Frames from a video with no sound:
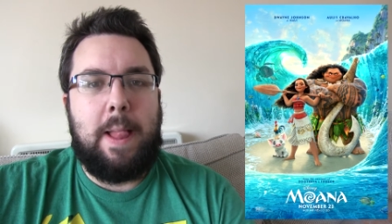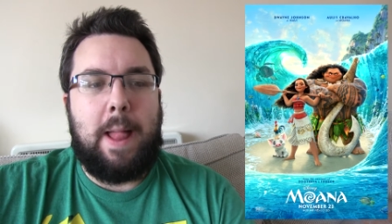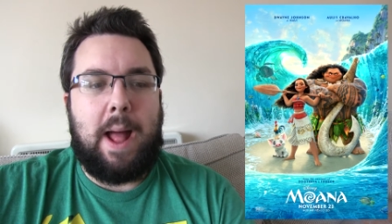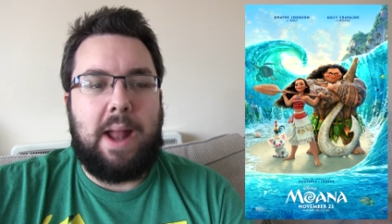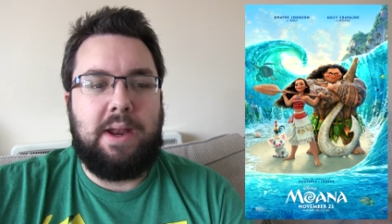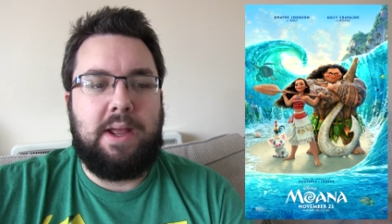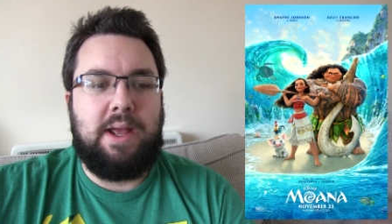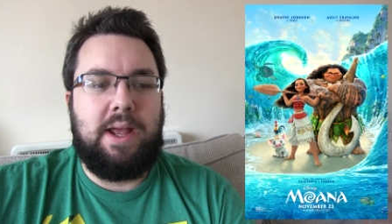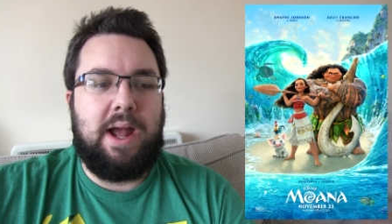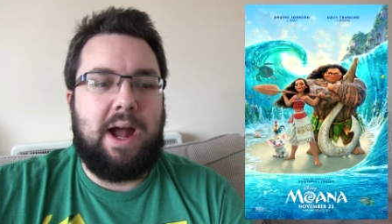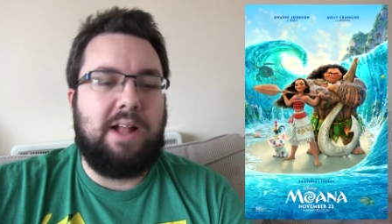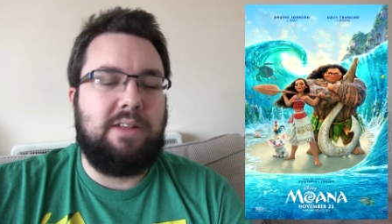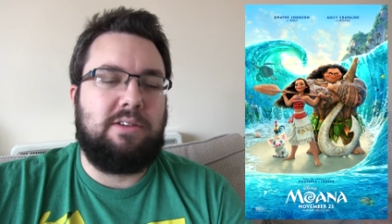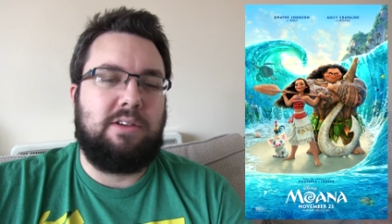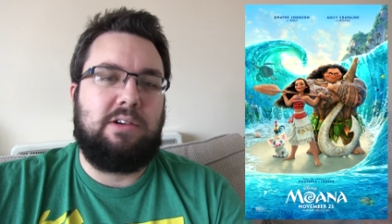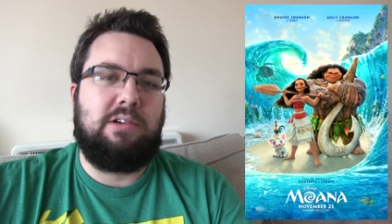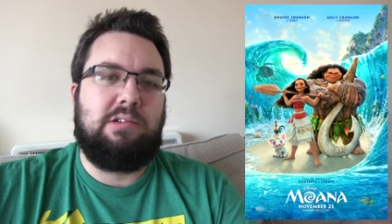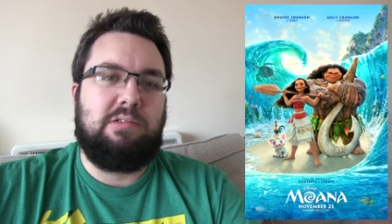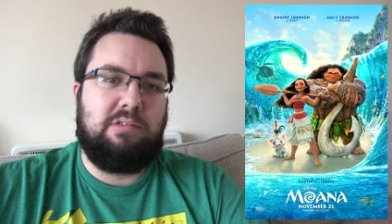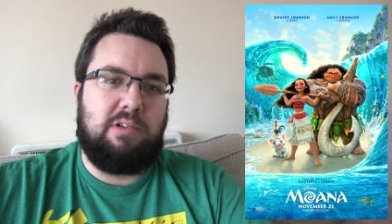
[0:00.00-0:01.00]
And he
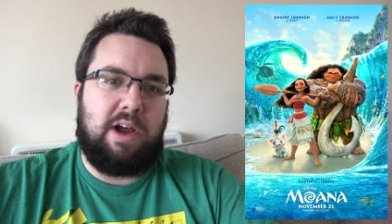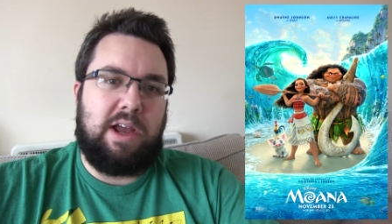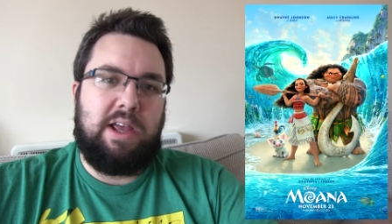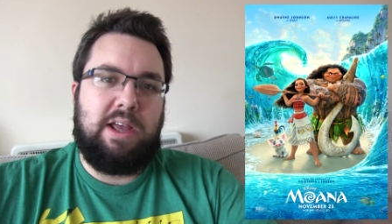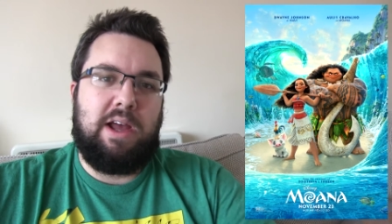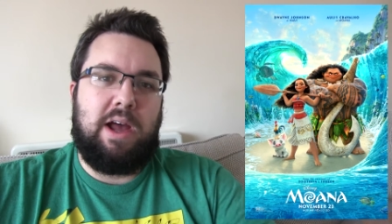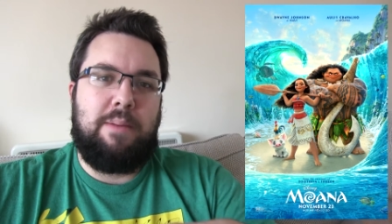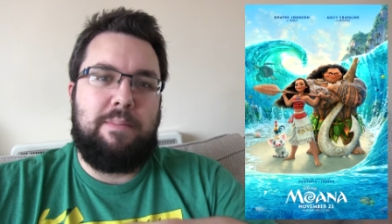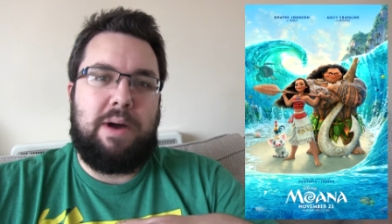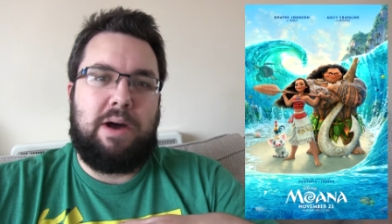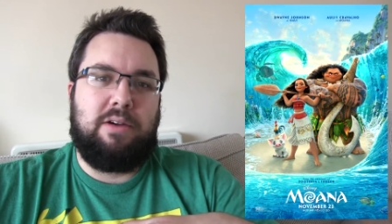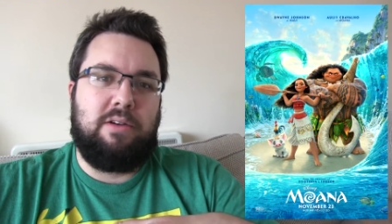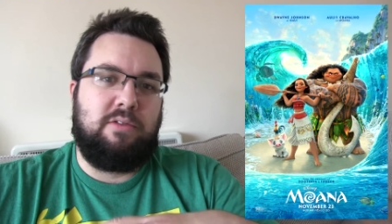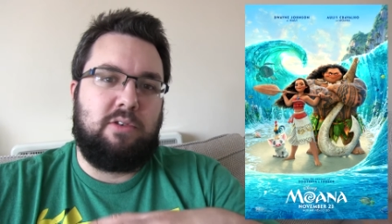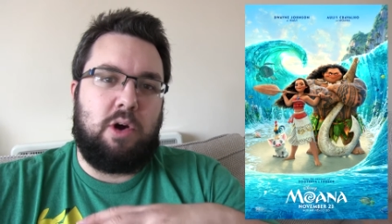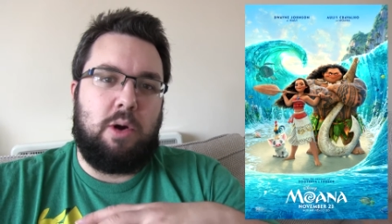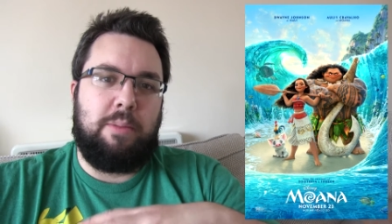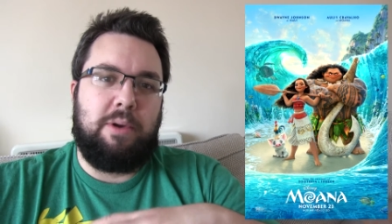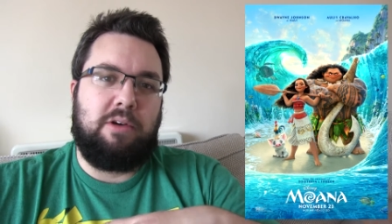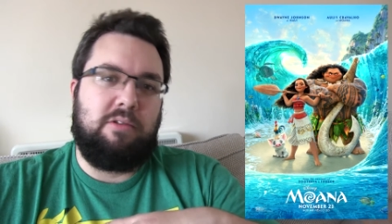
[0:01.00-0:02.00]
adds a great amount
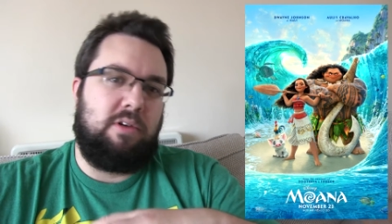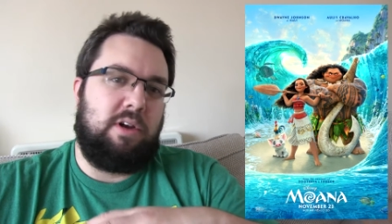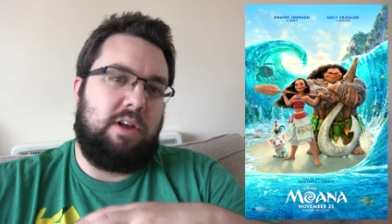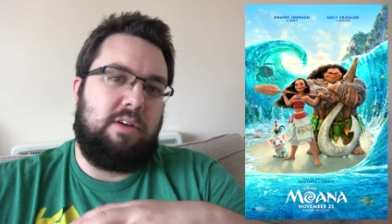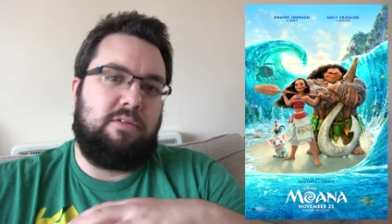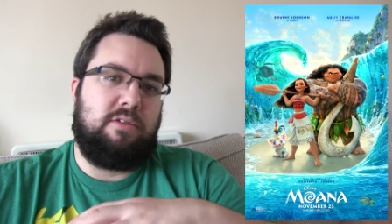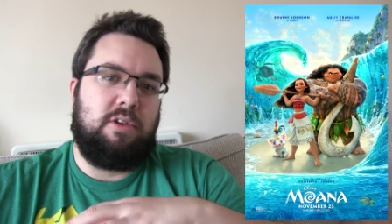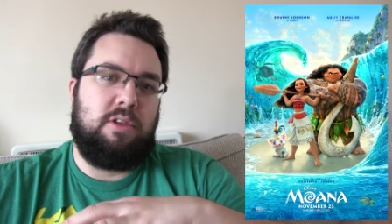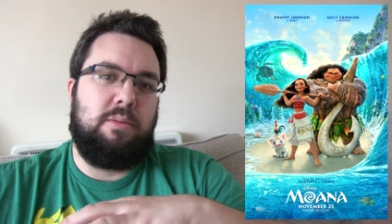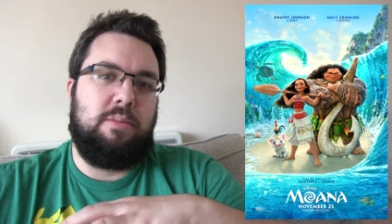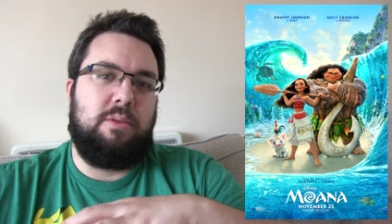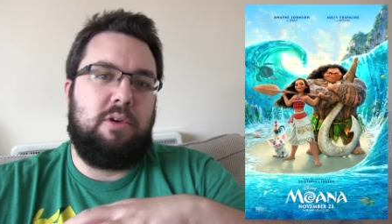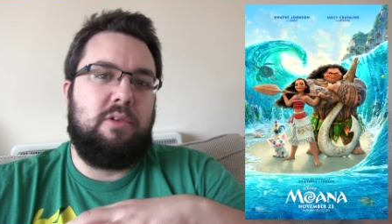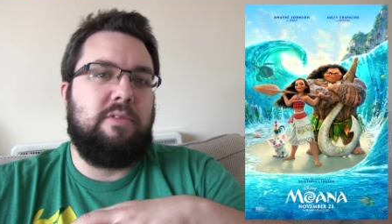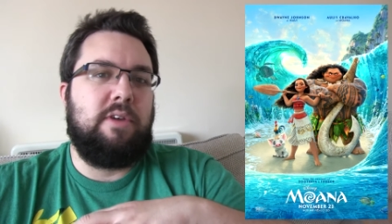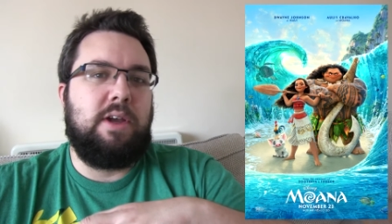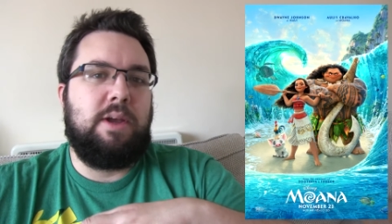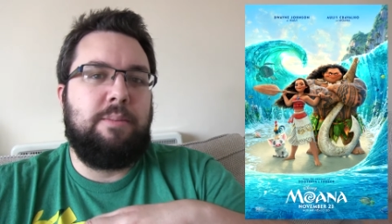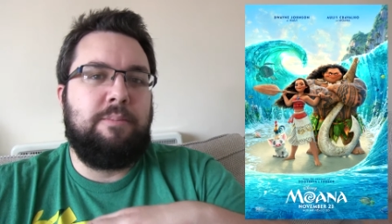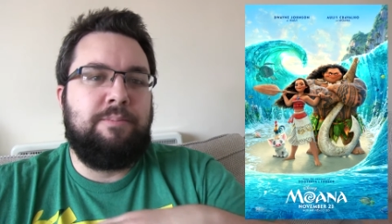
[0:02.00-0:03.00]
of comic relief to the
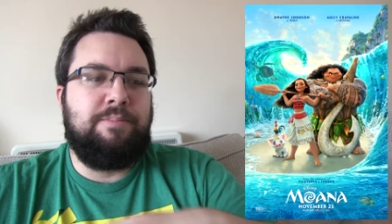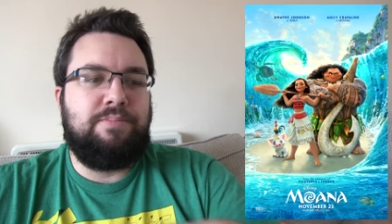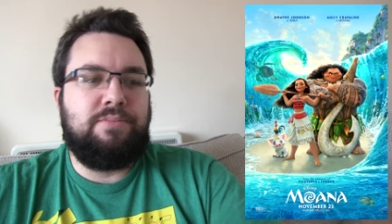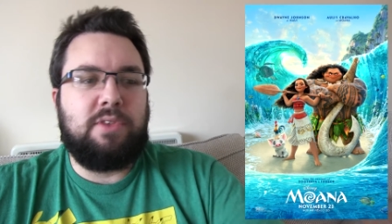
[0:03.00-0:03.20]
movie.